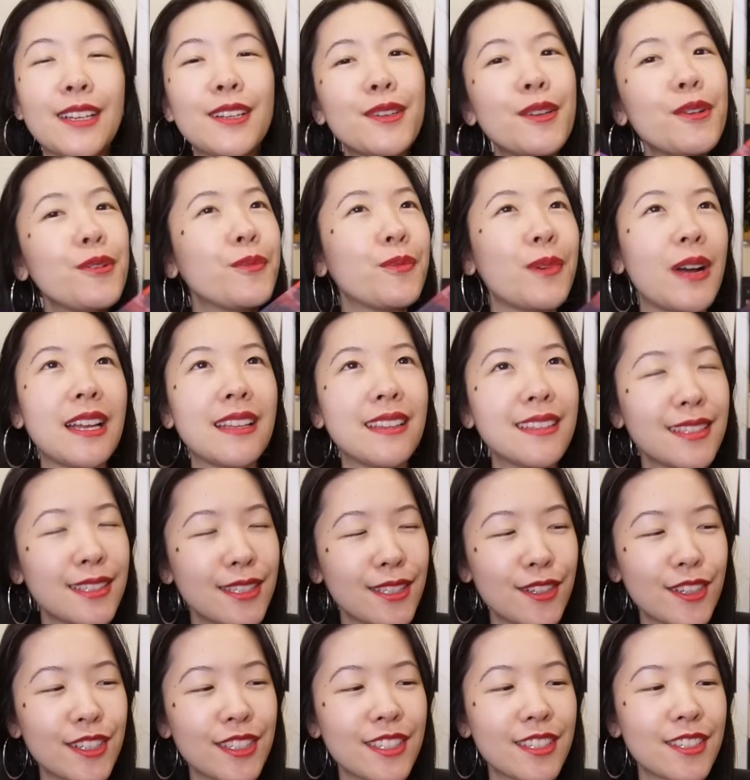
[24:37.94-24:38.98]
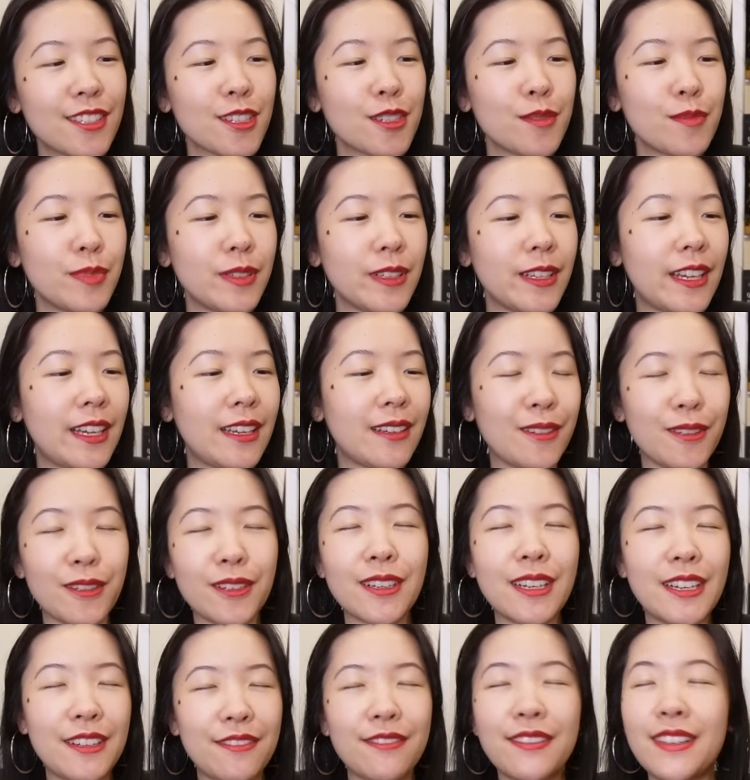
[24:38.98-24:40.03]
don't know when the series is complete or
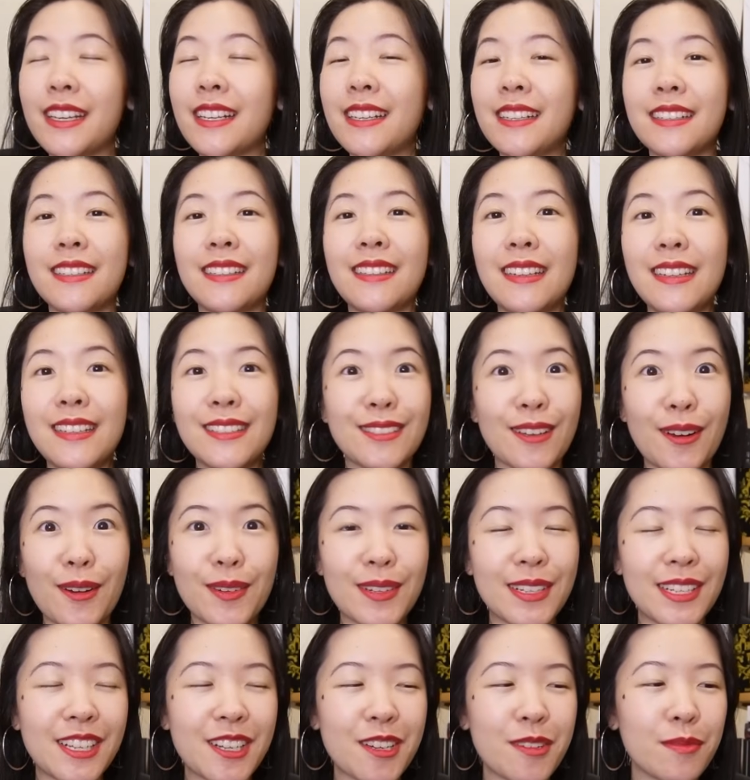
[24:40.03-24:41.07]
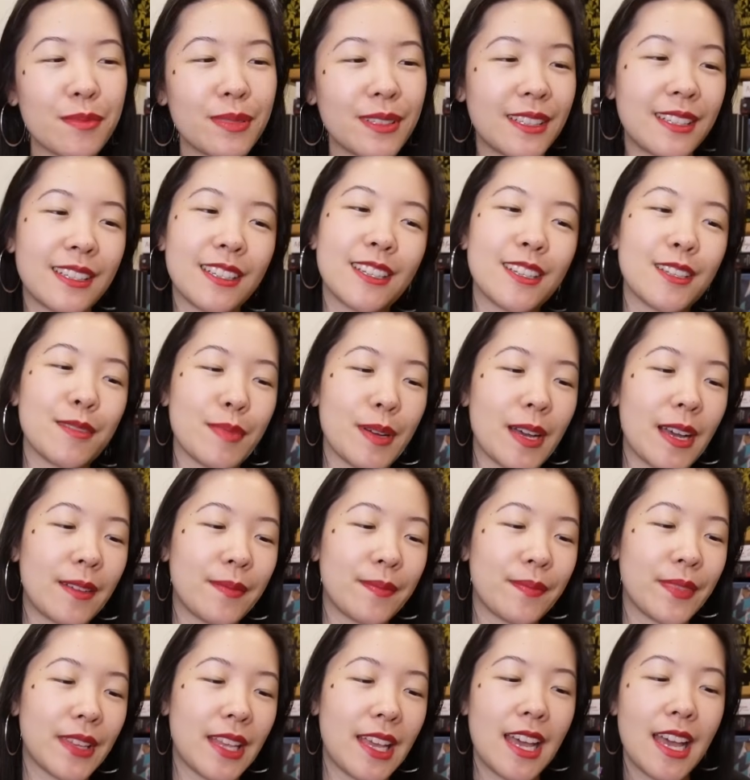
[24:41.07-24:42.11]
if it is already completed, but
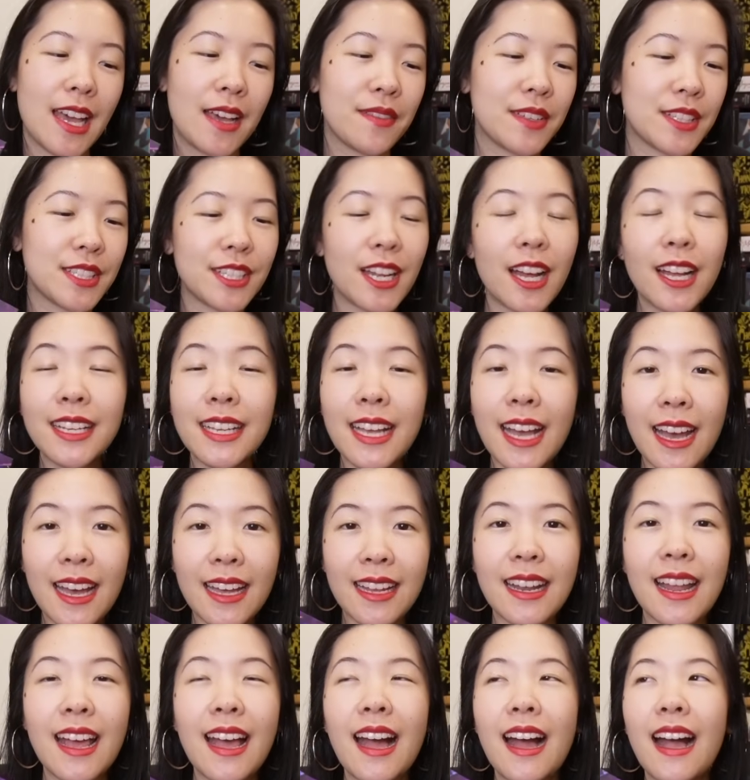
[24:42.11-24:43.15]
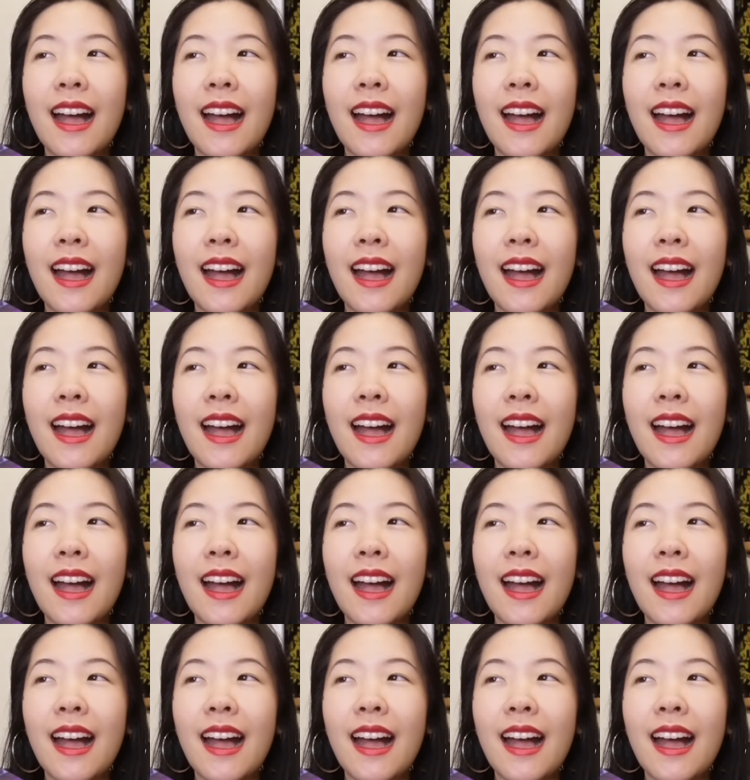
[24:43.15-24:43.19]
if it's not yet,